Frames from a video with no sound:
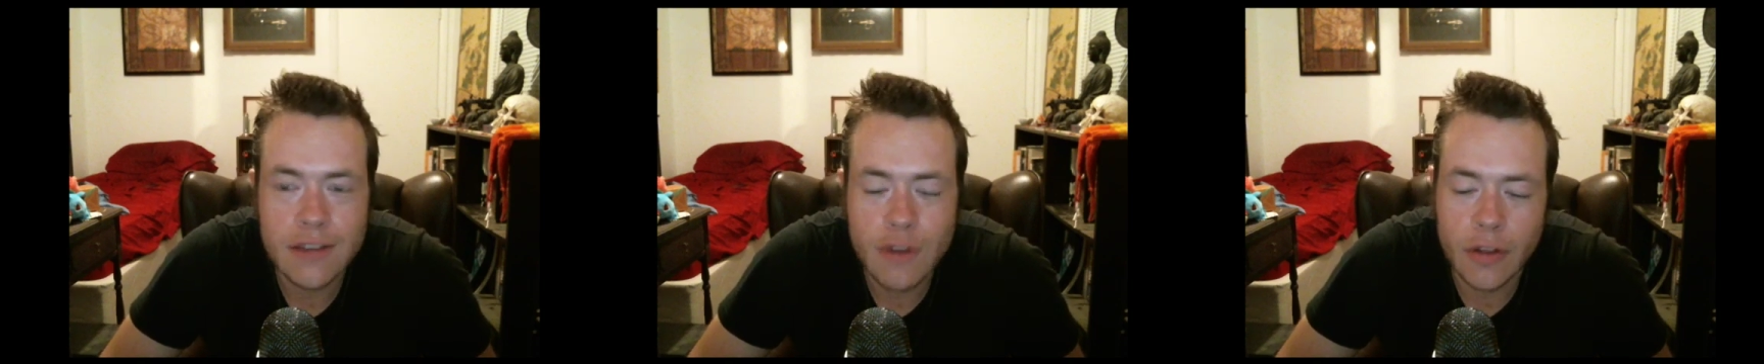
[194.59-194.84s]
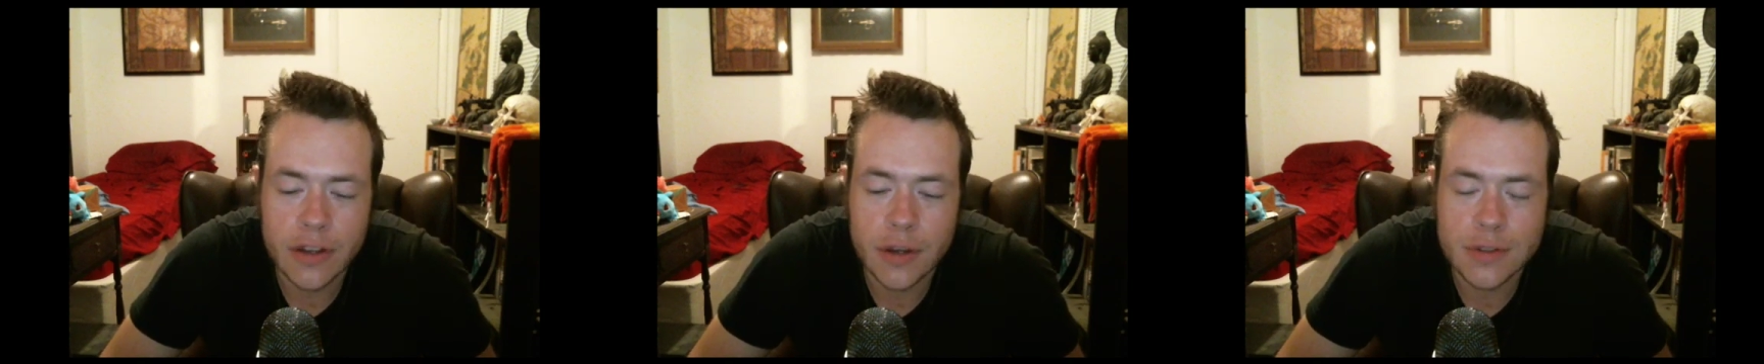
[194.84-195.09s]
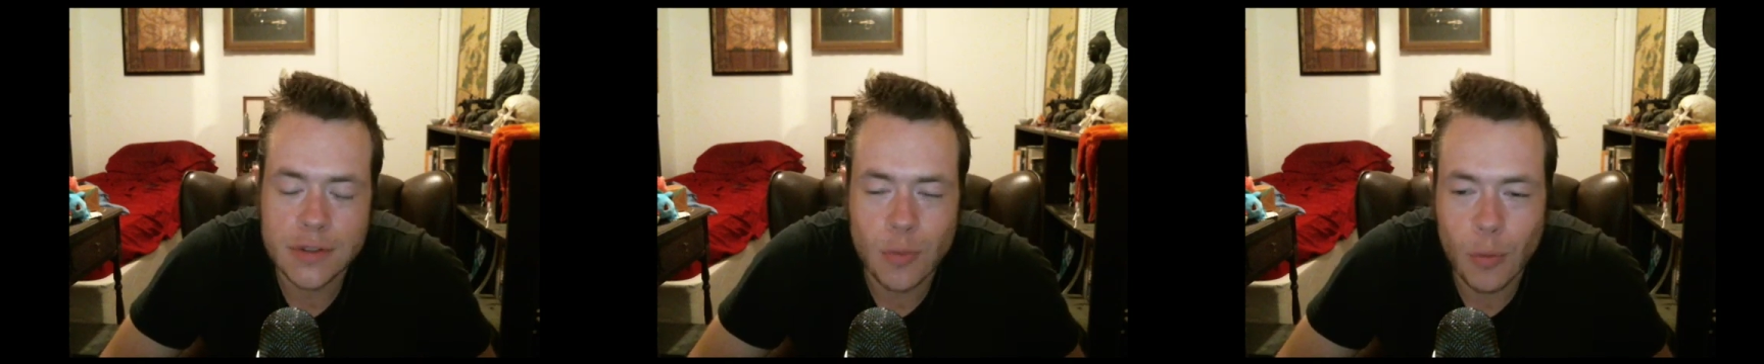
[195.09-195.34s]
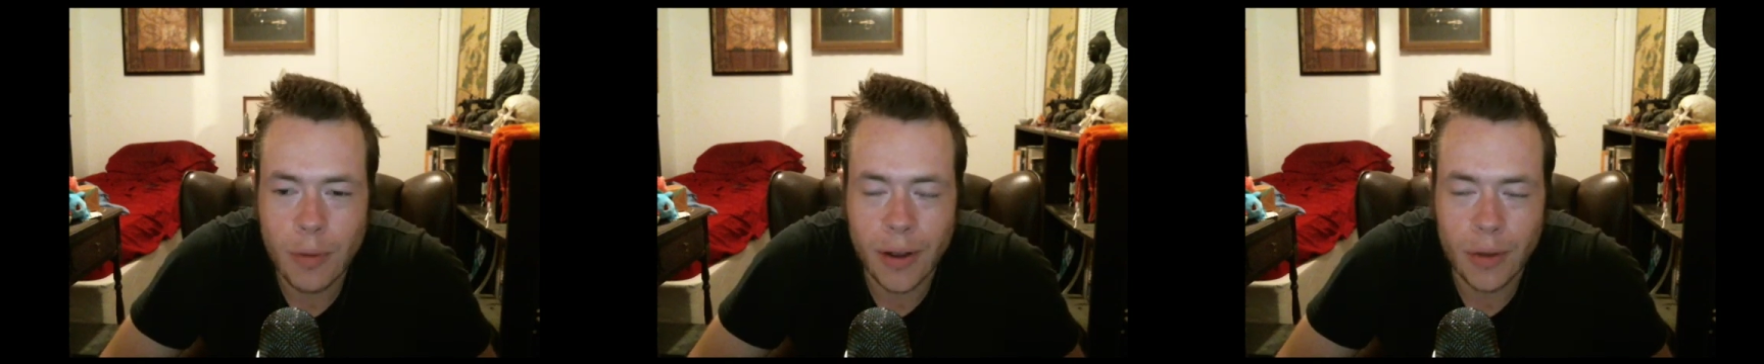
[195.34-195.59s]
All I know is
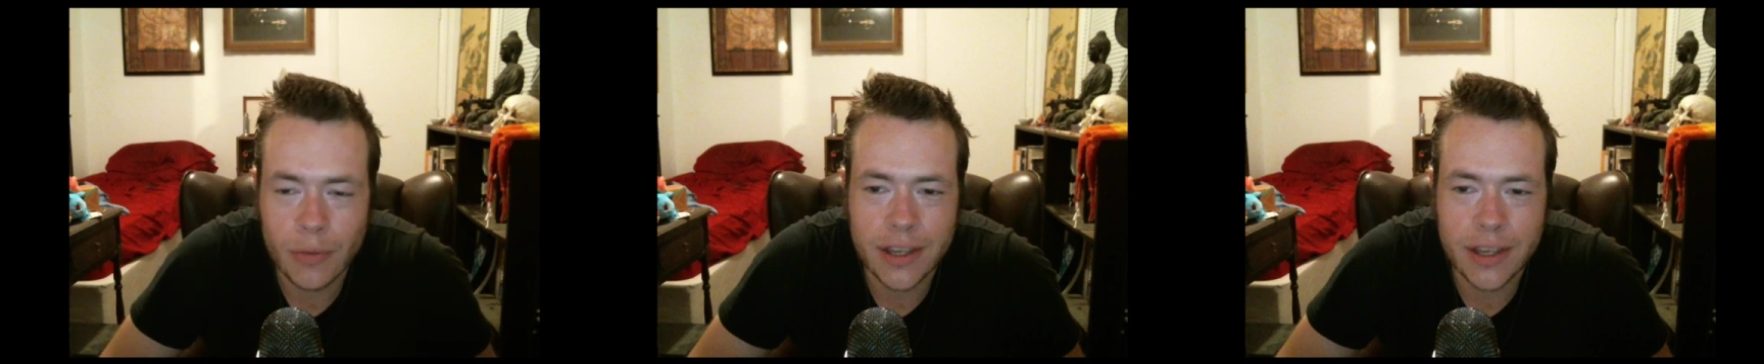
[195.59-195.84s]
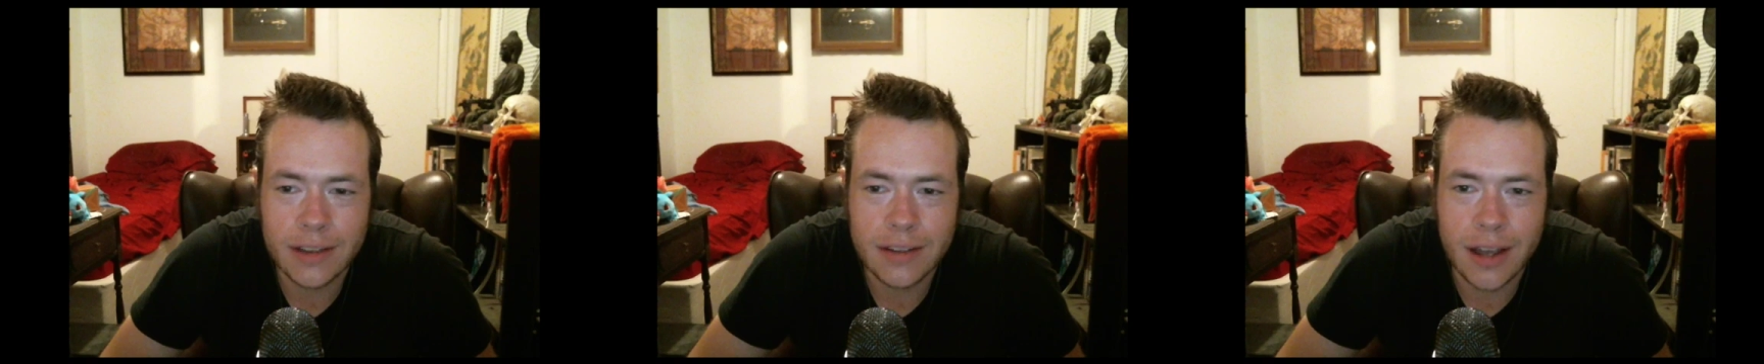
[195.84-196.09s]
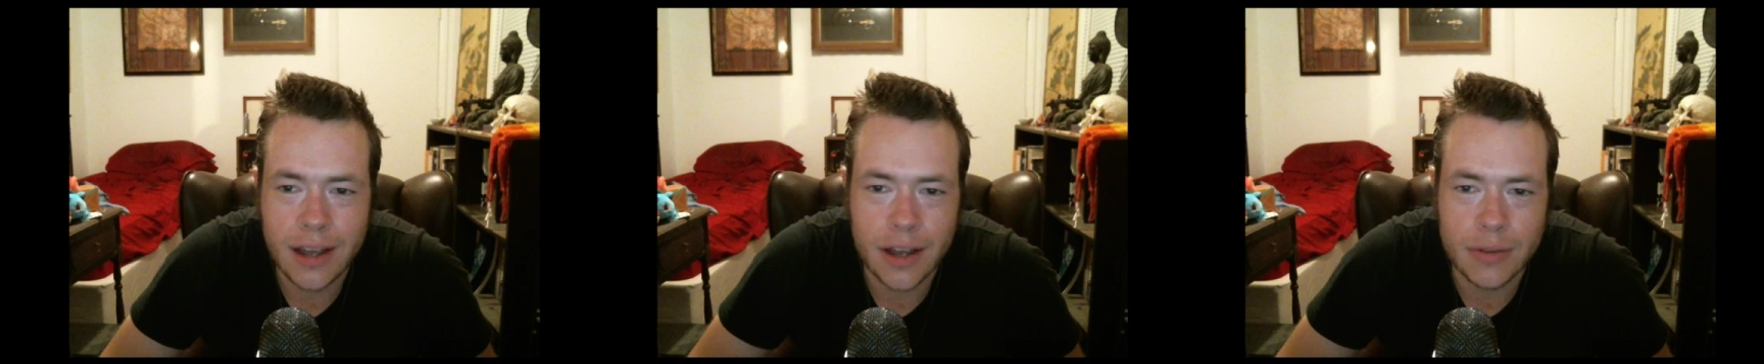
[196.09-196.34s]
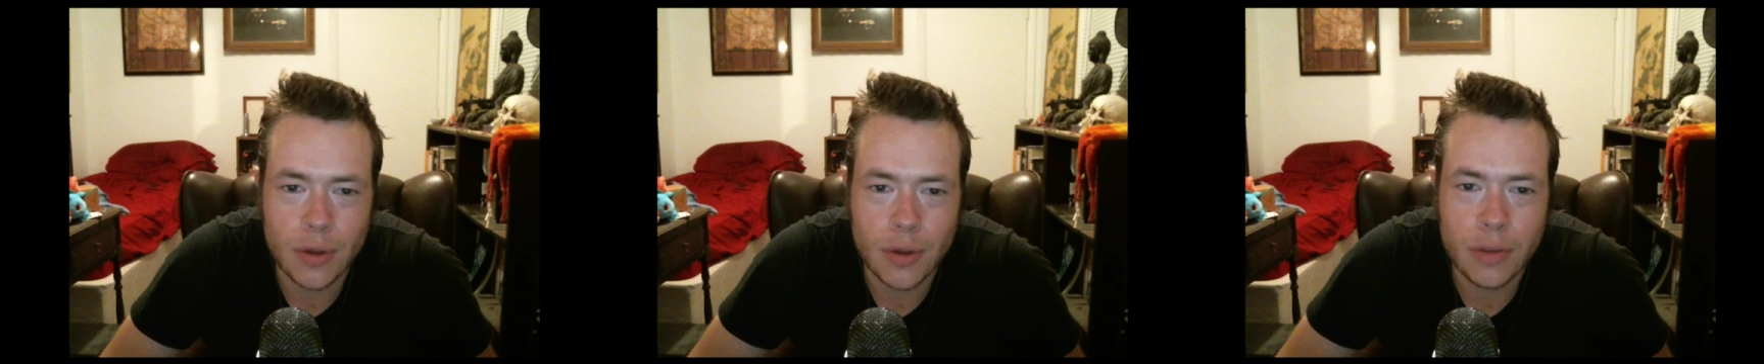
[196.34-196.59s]

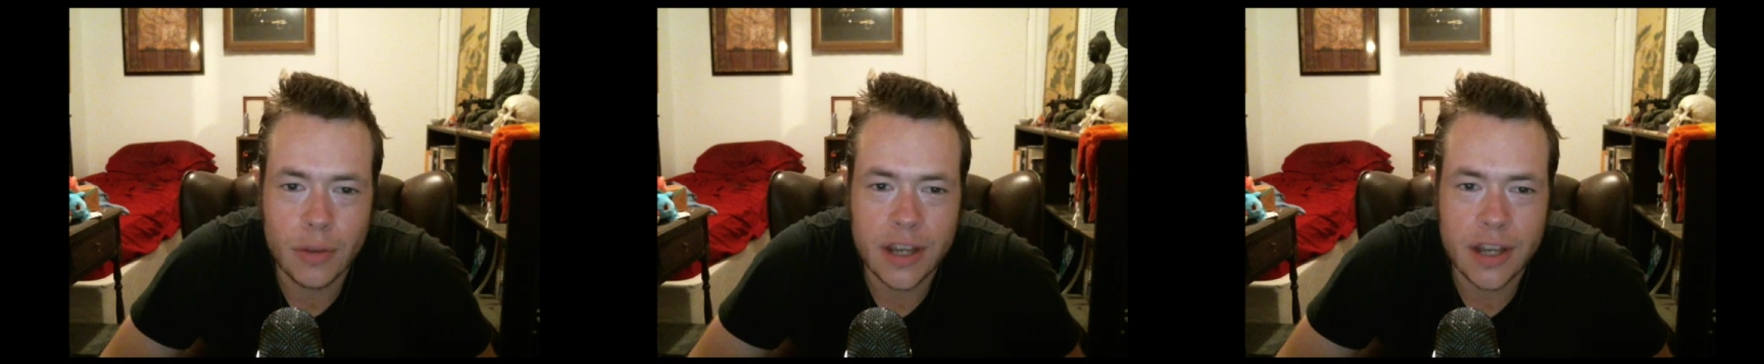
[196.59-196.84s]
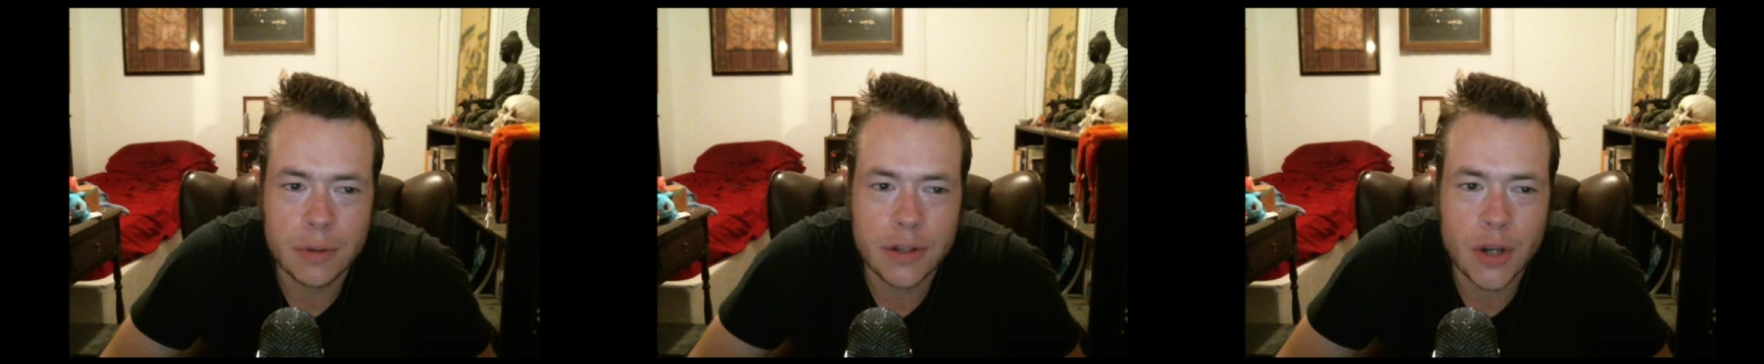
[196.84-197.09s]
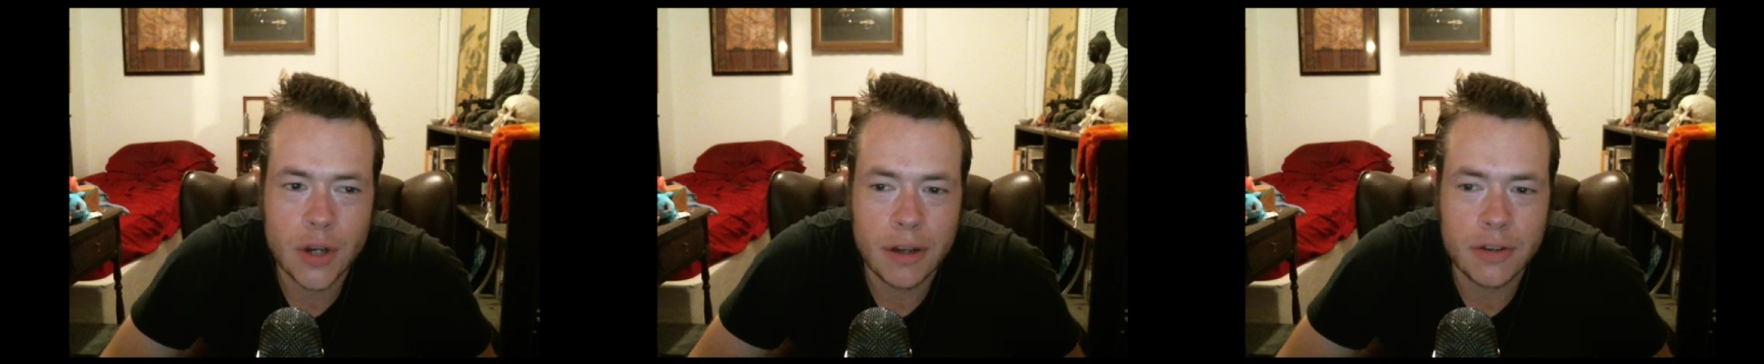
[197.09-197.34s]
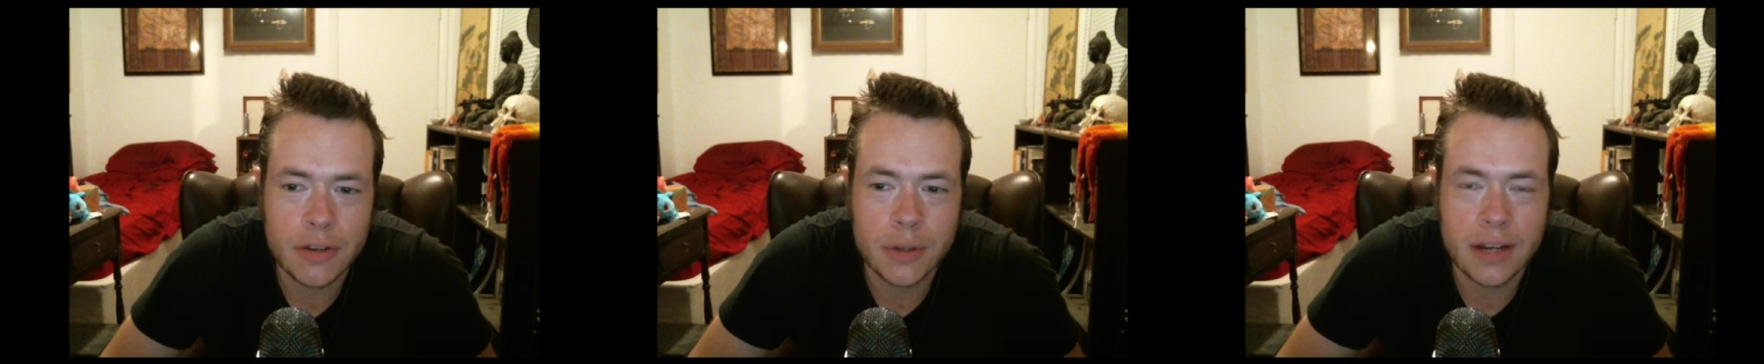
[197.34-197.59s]
the only thing I would know about
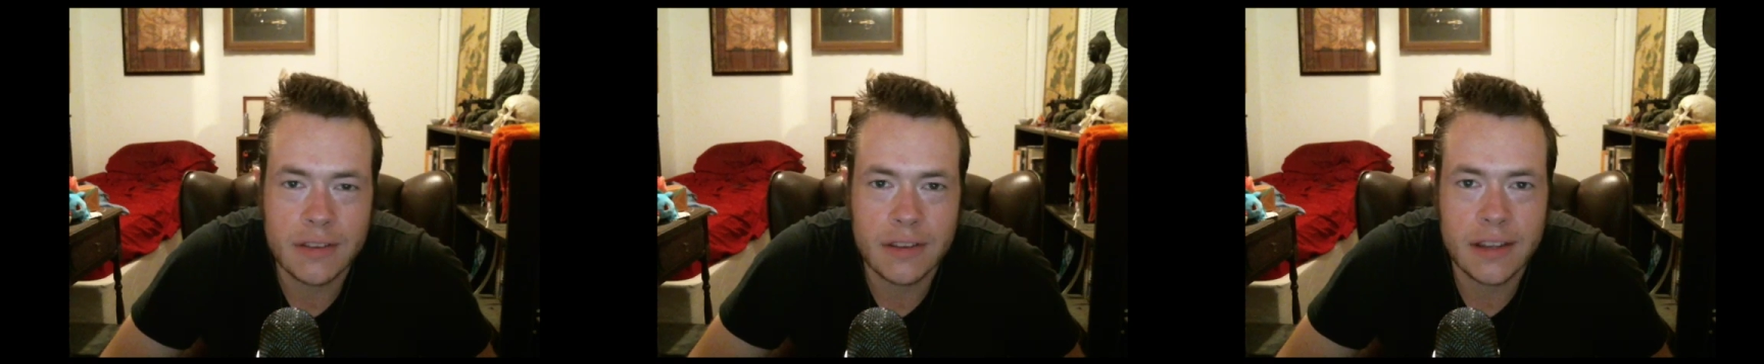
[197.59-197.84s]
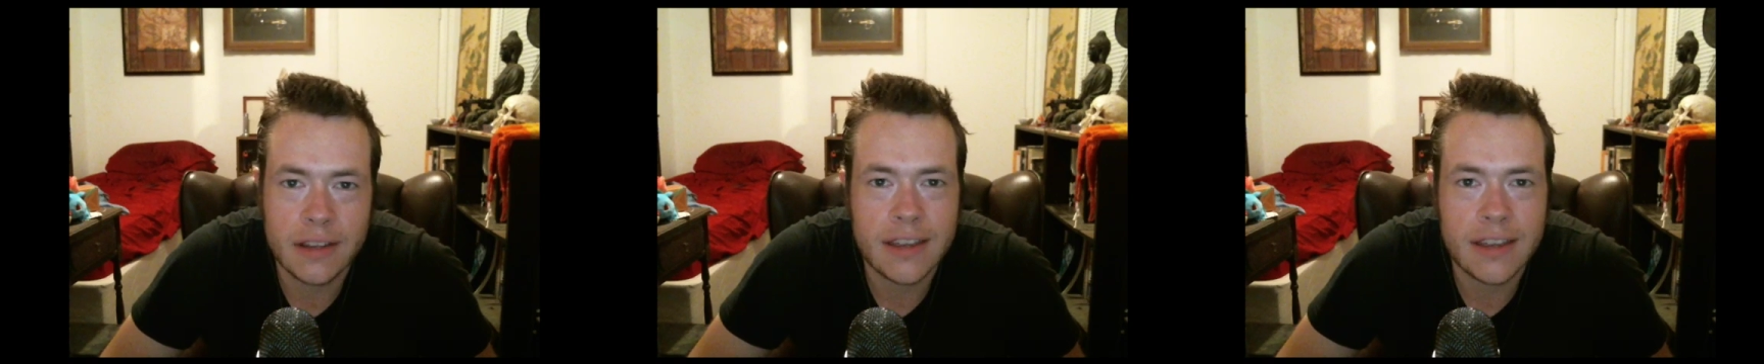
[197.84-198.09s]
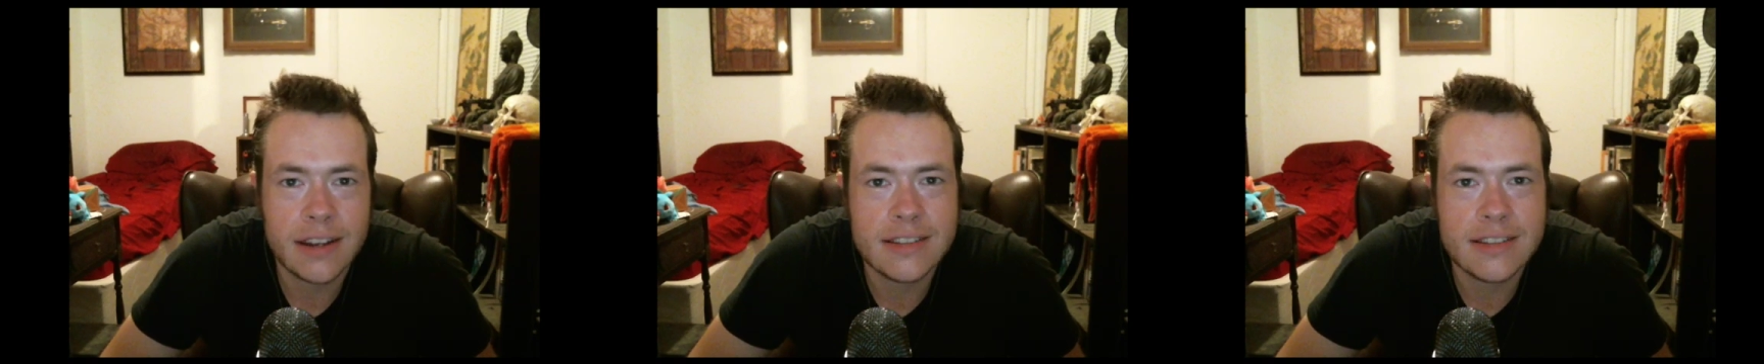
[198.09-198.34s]
doing anything like that is